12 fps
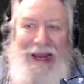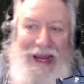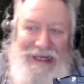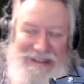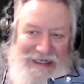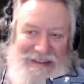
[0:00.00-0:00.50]

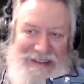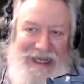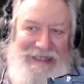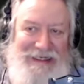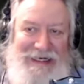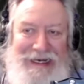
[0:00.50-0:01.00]
as he
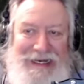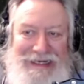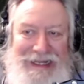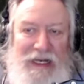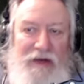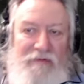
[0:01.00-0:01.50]
says it,
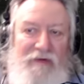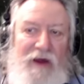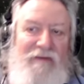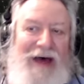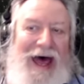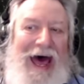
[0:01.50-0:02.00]
indicative
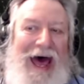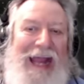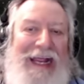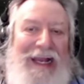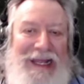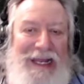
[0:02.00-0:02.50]
of a
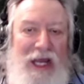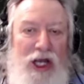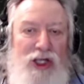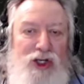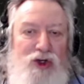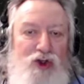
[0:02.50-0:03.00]
highly
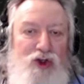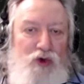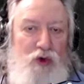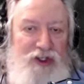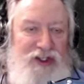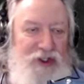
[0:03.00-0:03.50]

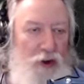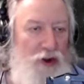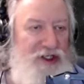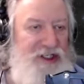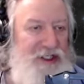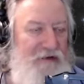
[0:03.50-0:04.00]
unusual
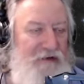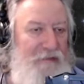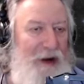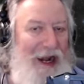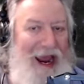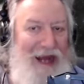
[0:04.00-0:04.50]
source of
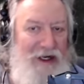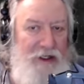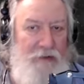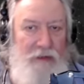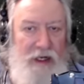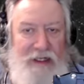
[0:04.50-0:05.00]

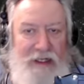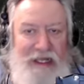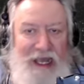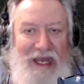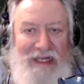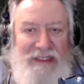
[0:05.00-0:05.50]
platinum in
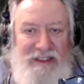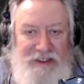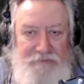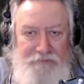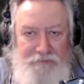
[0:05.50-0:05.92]
the ice.